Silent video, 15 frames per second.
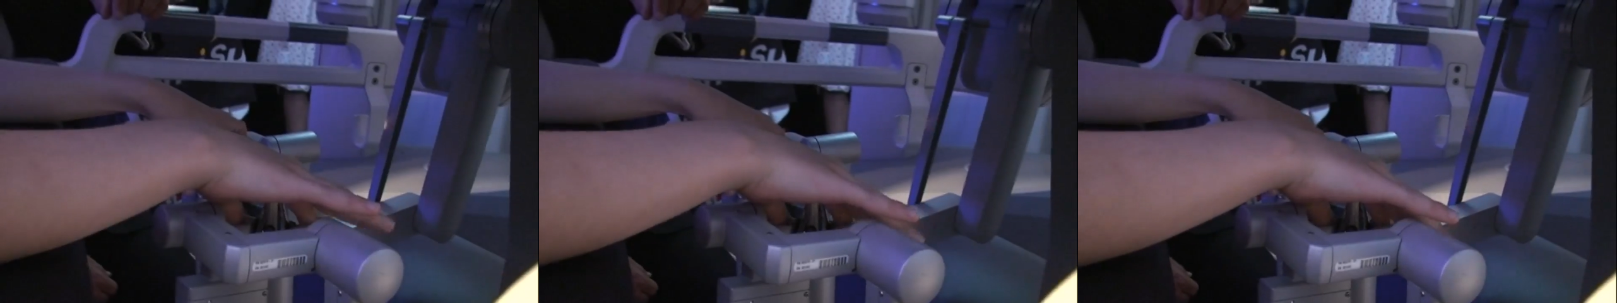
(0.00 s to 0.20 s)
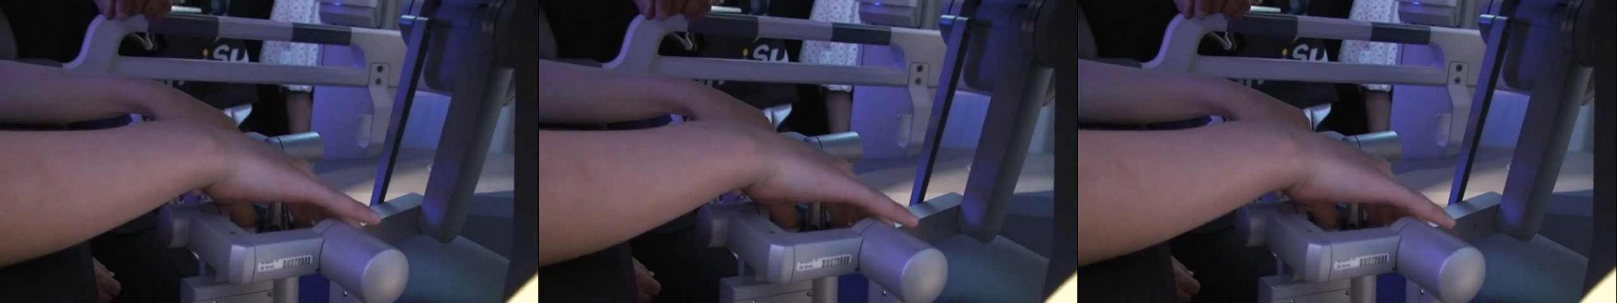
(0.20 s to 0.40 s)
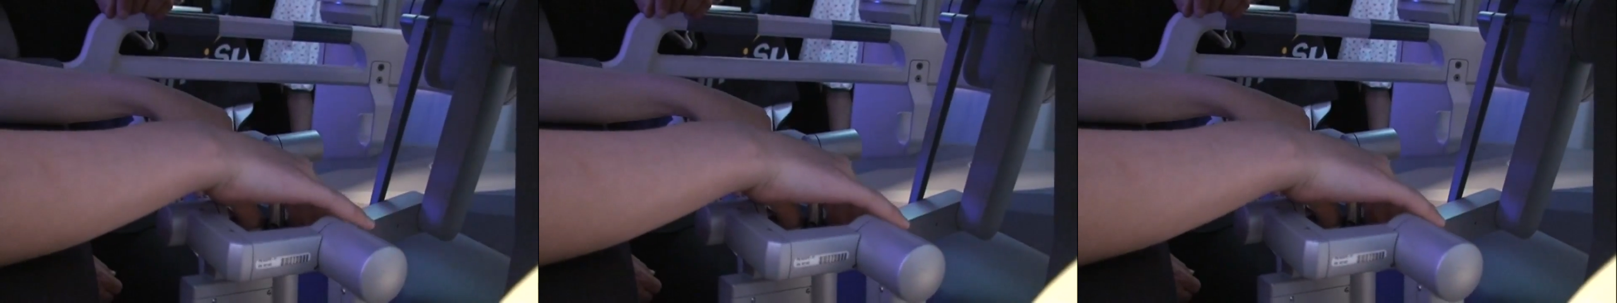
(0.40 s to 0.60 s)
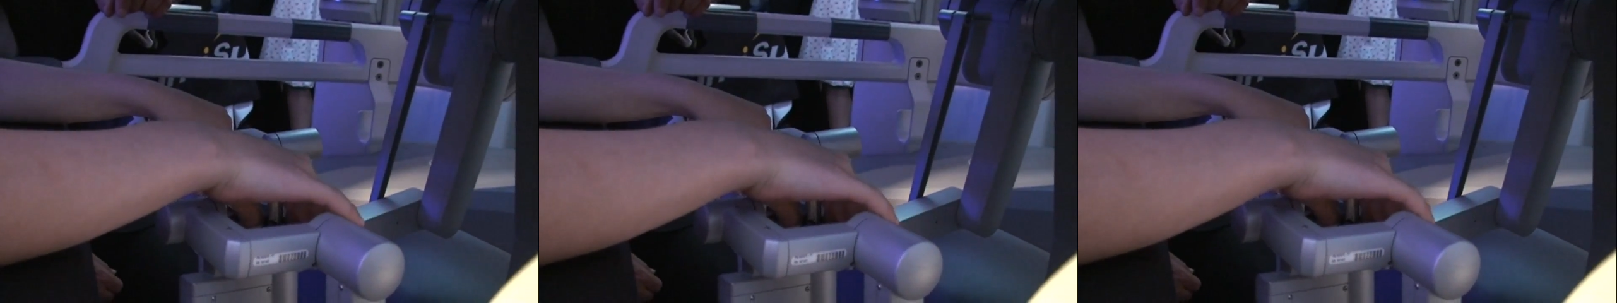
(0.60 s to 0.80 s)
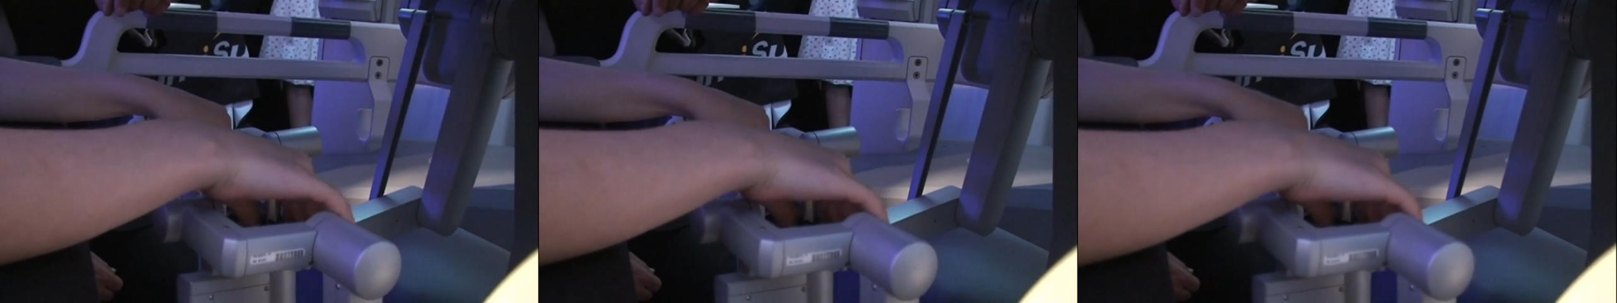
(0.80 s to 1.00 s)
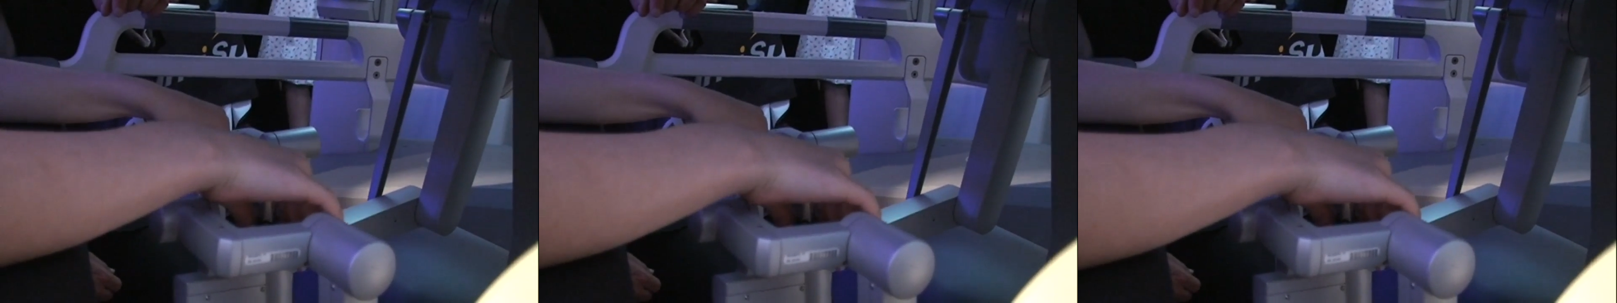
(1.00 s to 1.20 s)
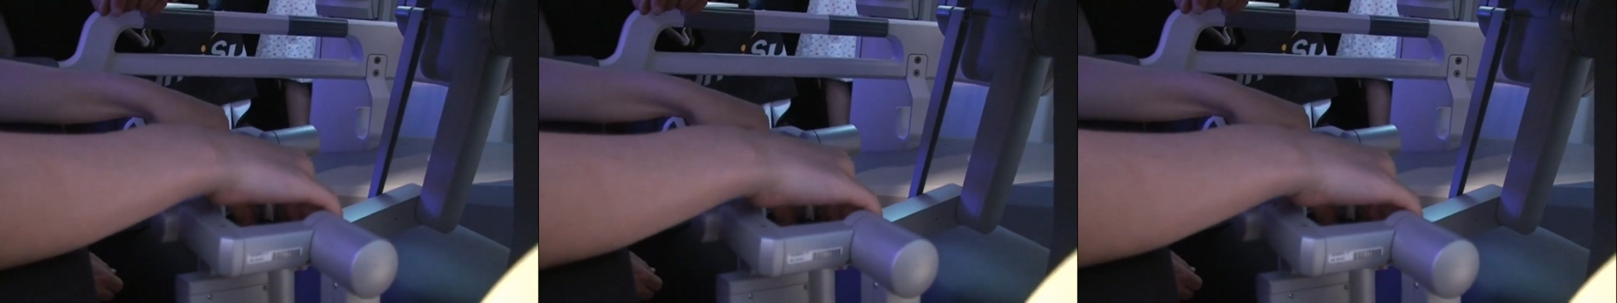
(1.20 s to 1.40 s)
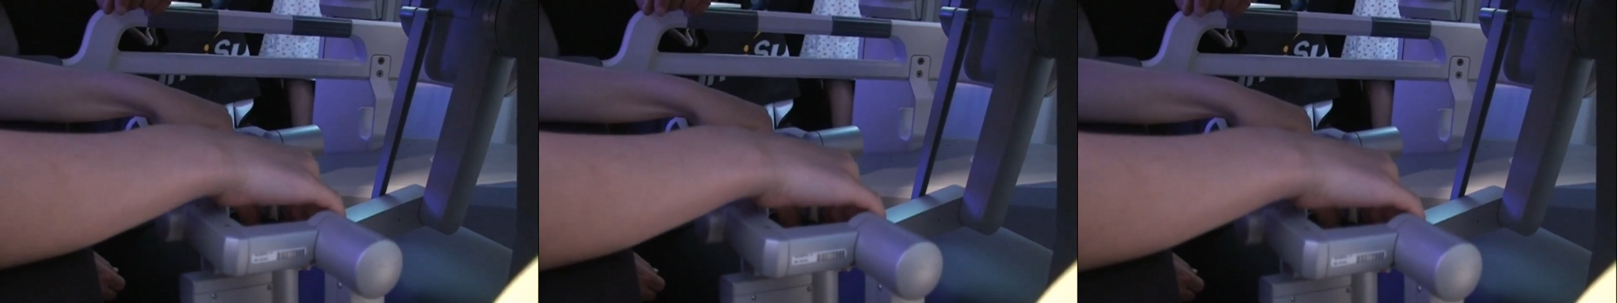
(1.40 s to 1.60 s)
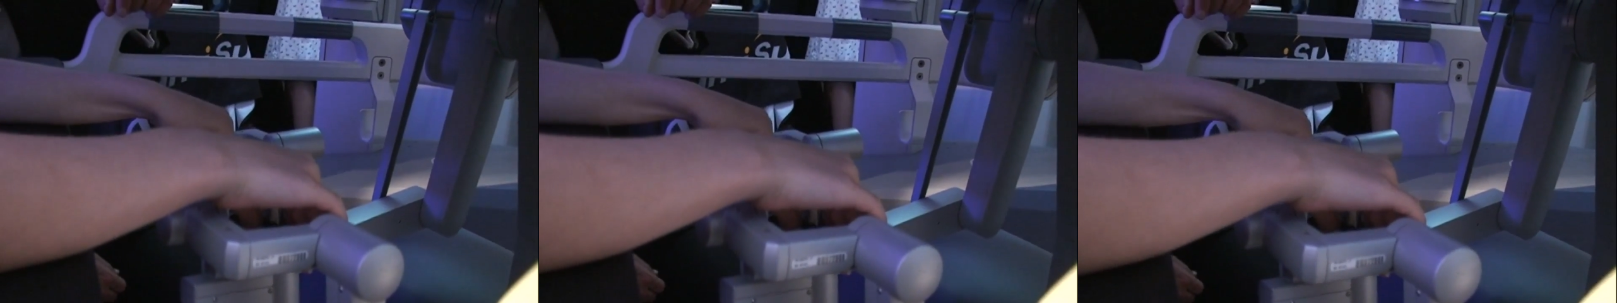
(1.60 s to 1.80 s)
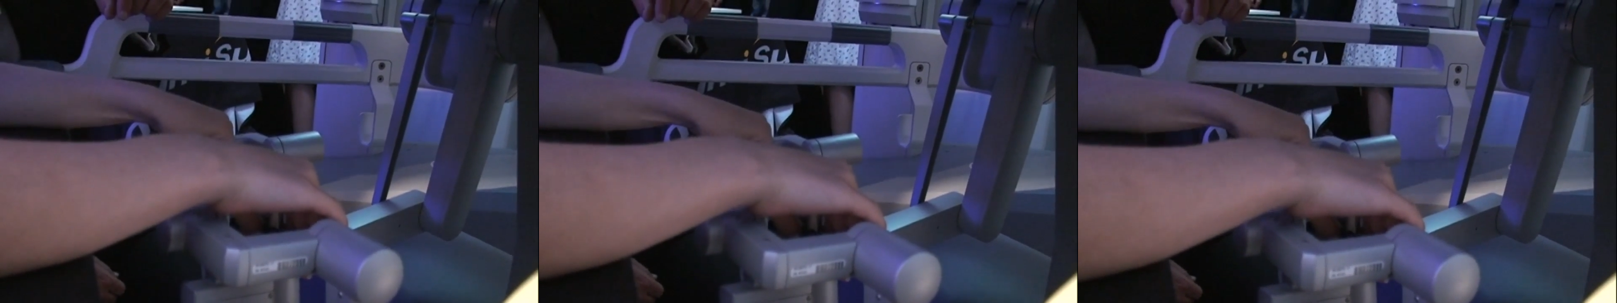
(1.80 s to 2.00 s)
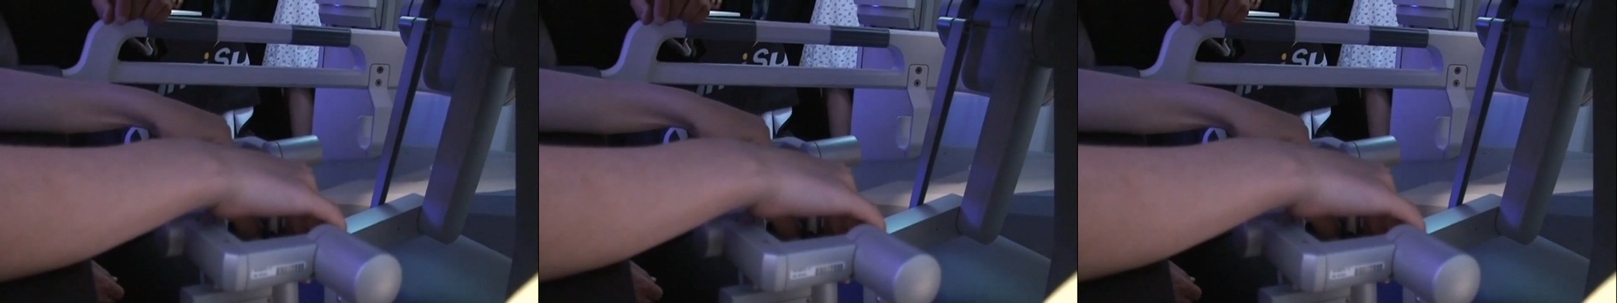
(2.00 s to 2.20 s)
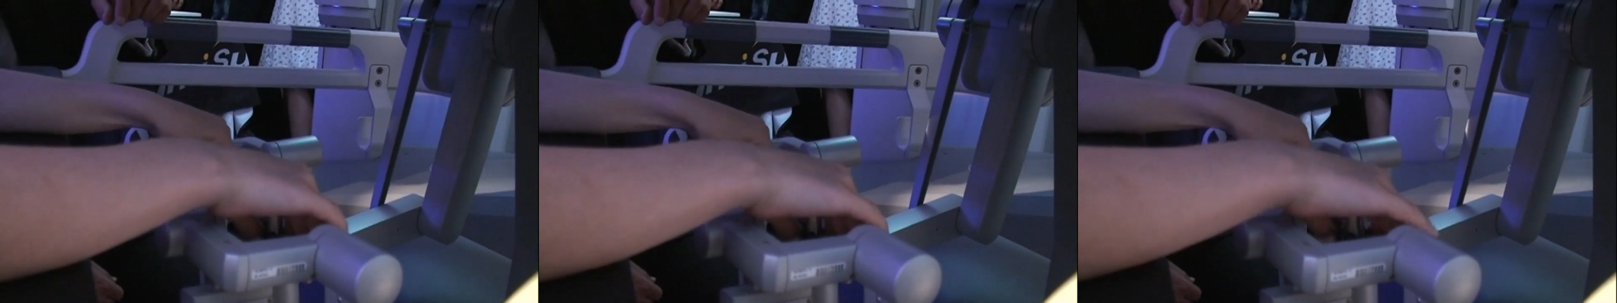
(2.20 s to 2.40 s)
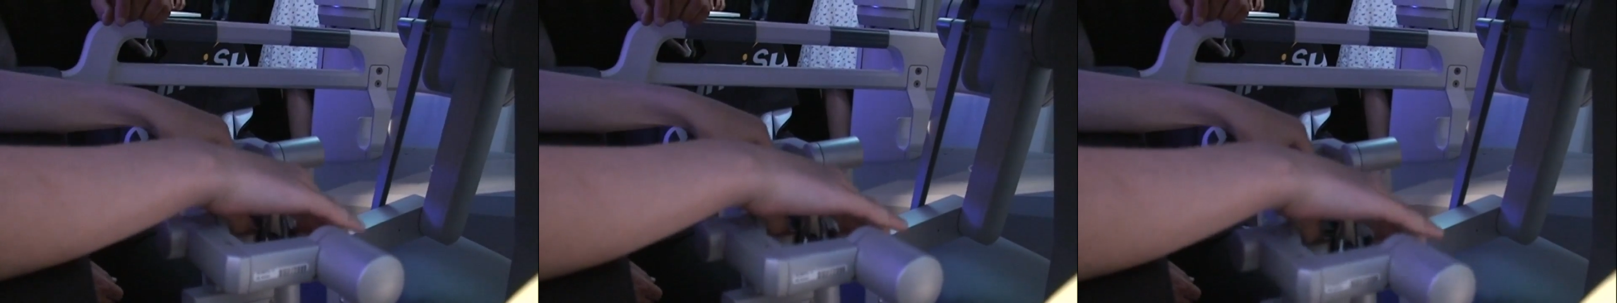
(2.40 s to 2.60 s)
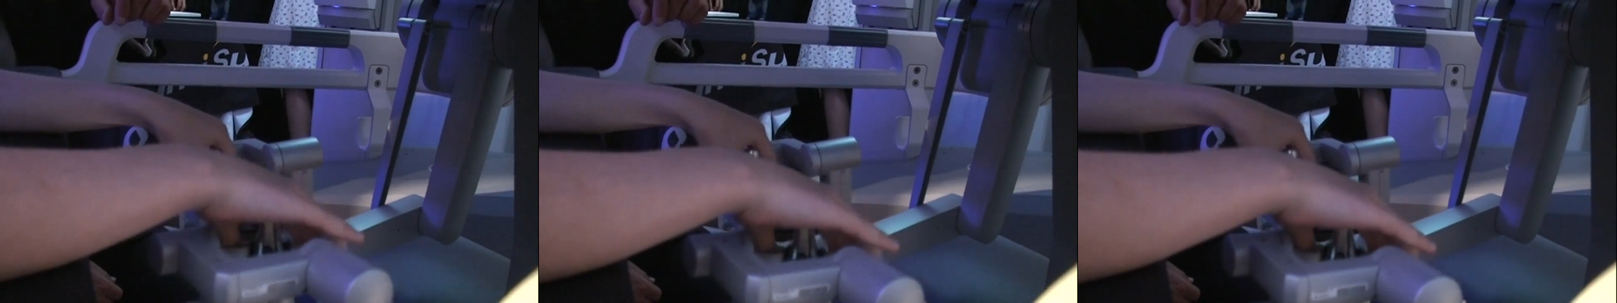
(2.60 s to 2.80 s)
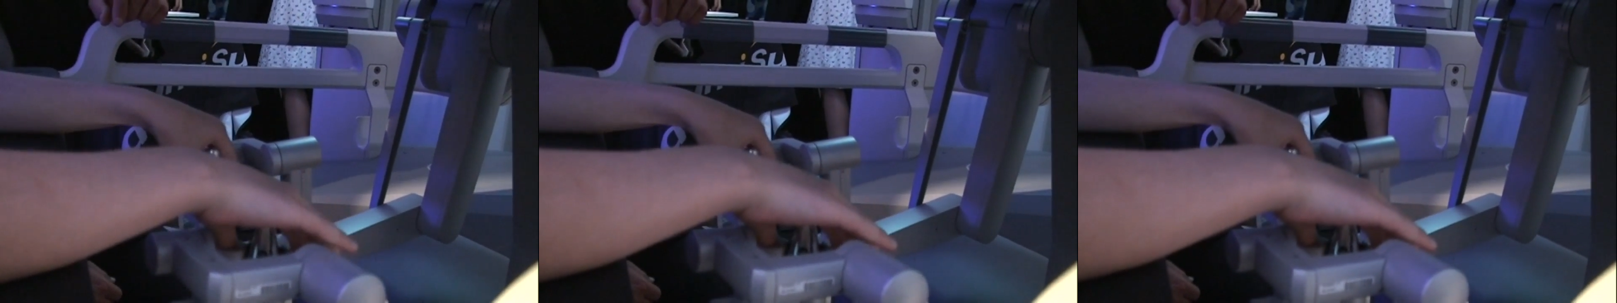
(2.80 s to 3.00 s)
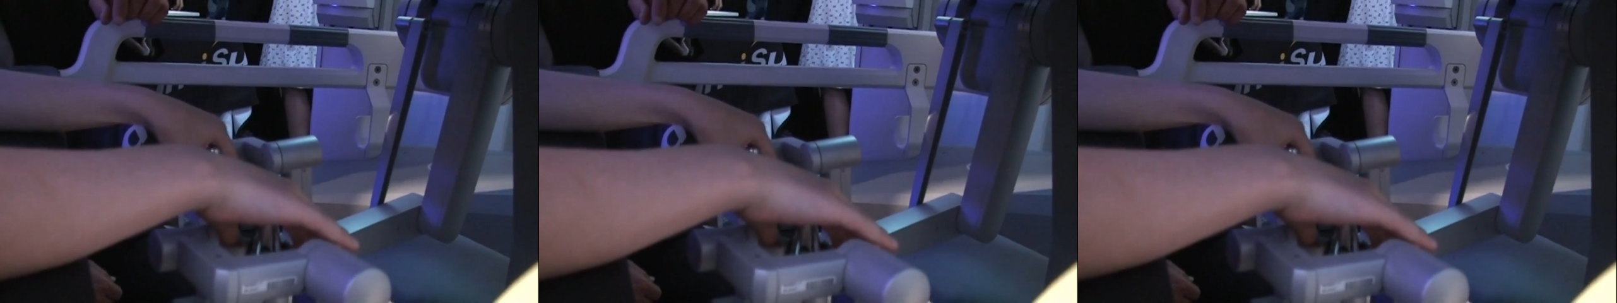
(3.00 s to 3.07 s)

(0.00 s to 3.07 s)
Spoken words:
No face is visible, so there are no lips to read.